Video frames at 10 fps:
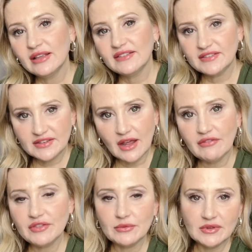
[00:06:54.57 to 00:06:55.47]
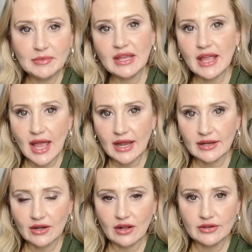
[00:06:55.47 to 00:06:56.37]
stuff that was being
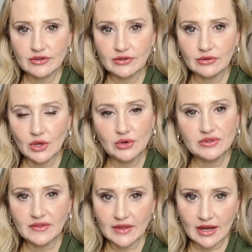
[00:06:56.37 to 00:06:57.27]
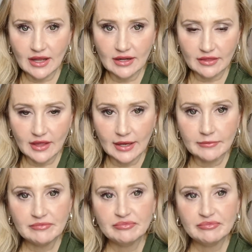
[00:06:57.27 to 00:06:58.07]
added on to loads and that kind of thing.